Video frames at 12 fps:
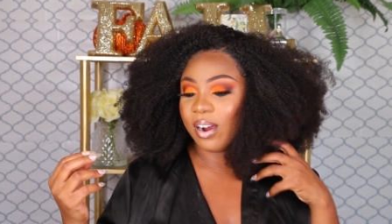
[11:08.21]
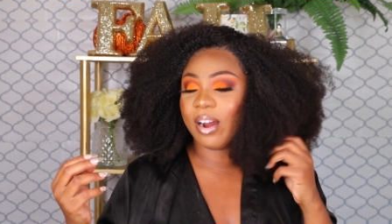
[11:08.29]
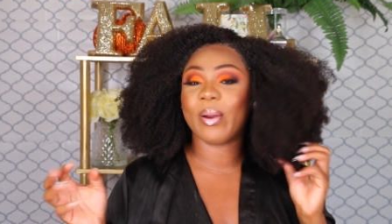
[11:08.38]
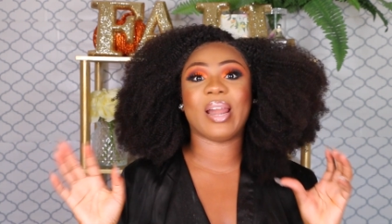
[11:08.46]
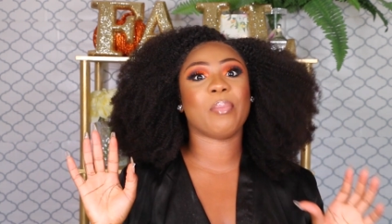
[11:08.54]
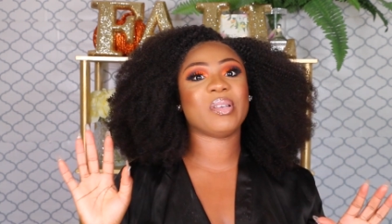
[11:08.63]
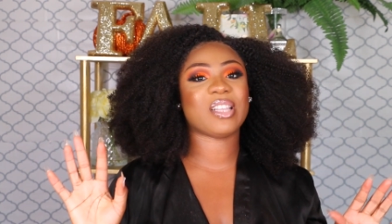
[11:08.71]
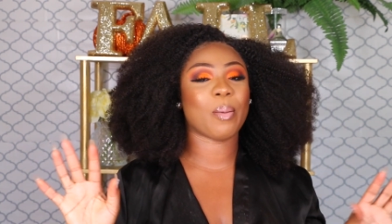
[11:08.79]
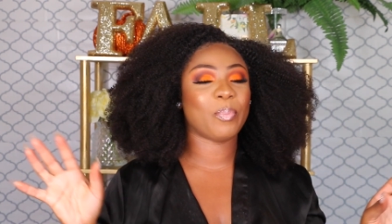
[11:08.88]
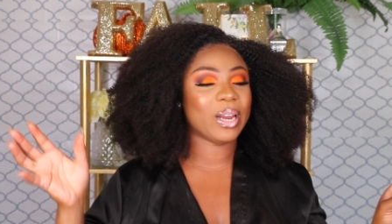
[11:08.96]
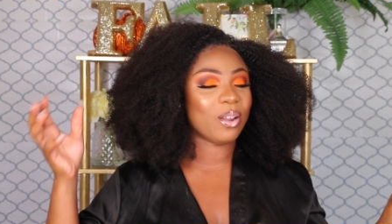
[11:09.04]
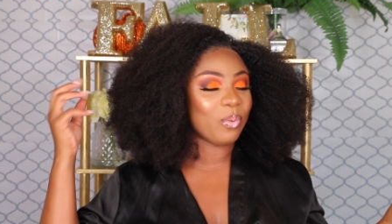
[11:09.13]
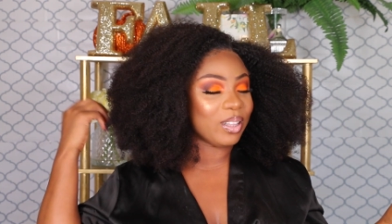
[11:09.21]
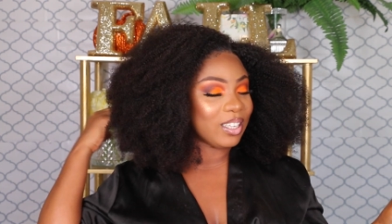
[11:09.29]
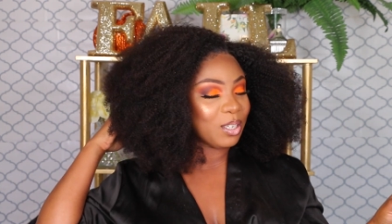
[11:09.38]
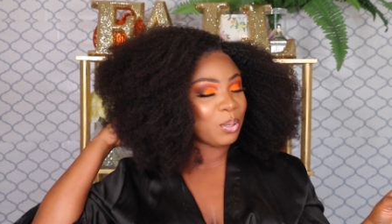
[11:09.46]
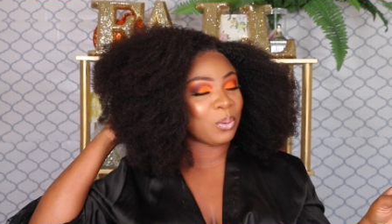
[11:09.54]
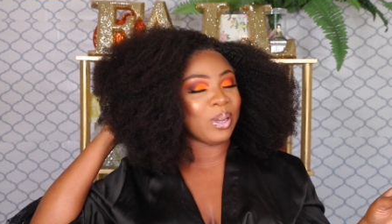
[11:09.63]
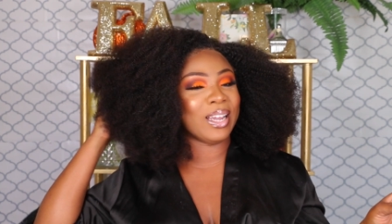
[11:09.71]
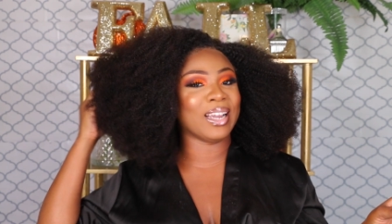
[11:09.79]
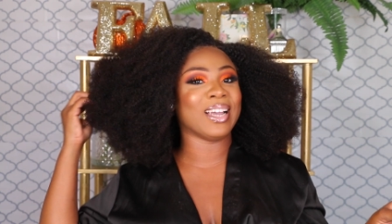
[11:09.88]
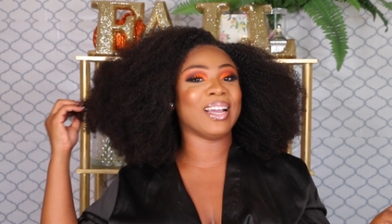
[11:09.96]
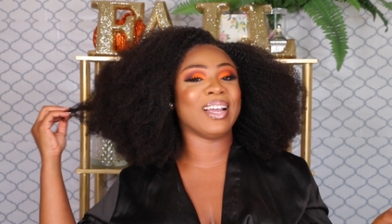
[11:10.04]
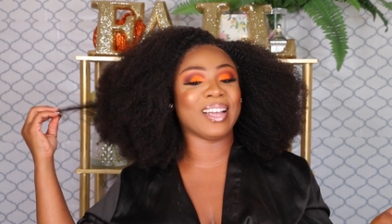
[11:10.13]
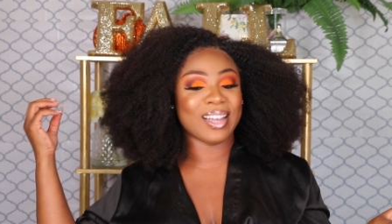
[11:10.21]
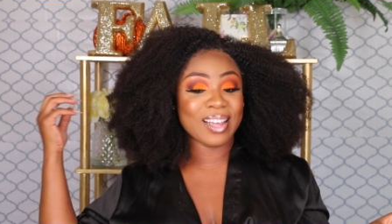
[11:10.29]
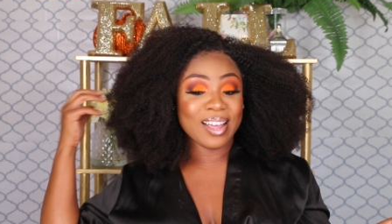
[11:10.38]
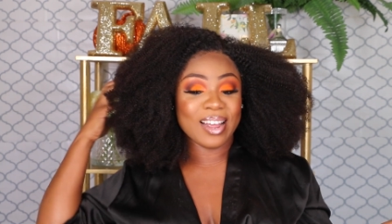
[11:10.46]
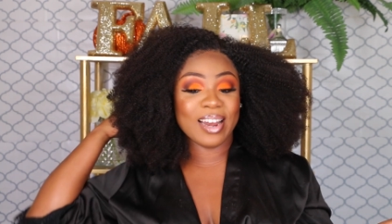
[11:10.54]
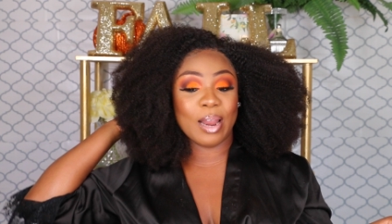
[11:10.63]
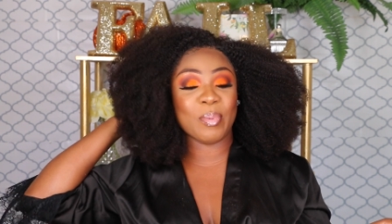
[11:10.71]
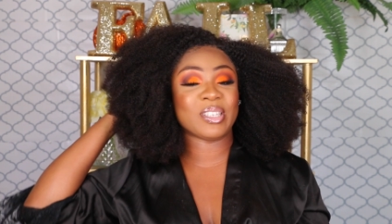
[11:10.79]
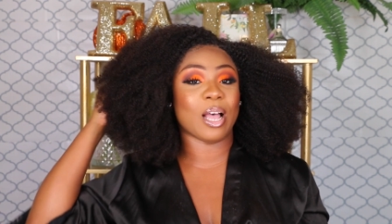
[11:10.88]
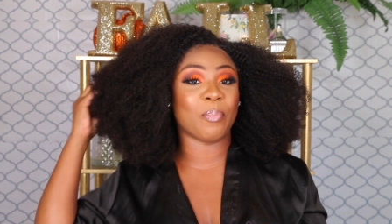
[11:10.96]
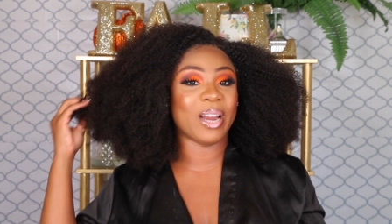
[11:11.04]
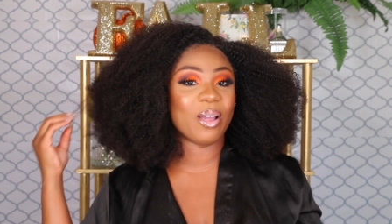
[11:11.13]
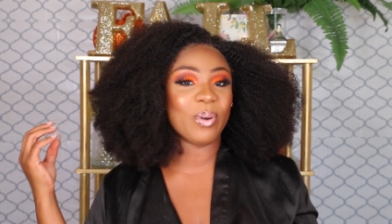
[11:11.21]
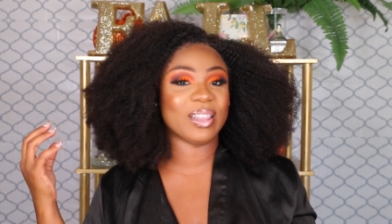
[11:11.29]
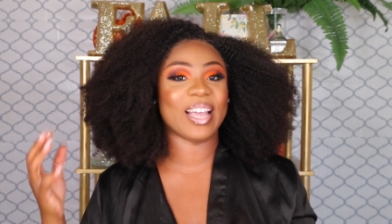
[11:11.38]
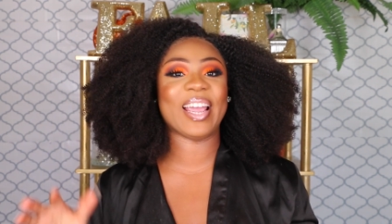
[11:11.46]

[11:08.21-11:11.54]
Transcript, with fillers: All right, let me stop playing with this wig. Let me stop playing with the